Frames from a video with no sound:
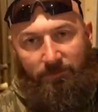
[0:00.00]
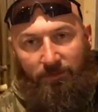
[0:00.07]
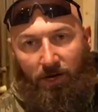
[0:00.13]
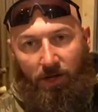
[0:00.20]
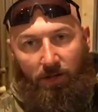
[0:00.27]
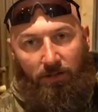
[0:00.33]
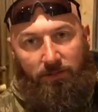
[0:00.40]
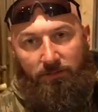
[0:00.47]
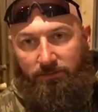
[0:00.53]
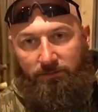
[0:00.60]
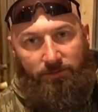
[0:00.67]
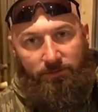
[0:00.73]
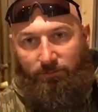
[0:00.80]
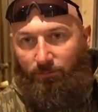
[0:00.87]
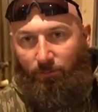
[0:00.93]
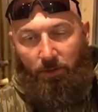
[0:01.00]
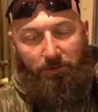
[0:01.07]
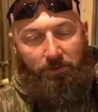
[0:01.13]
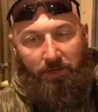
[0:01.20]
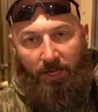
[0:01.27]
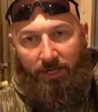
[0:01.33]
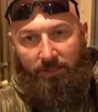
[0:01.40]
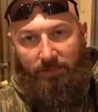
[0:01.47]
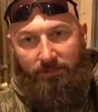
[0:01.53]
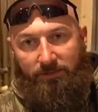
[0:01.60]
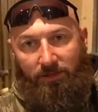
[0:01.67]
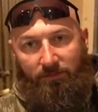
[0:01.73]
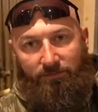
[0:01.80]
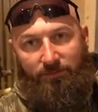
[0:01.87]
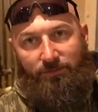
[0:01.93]
Colin just worked their hind ends
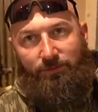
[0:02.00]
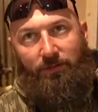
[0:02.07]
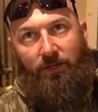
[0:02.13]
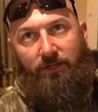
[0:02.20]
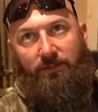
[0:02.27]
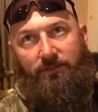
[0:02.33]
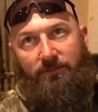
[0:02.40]
off. It was great.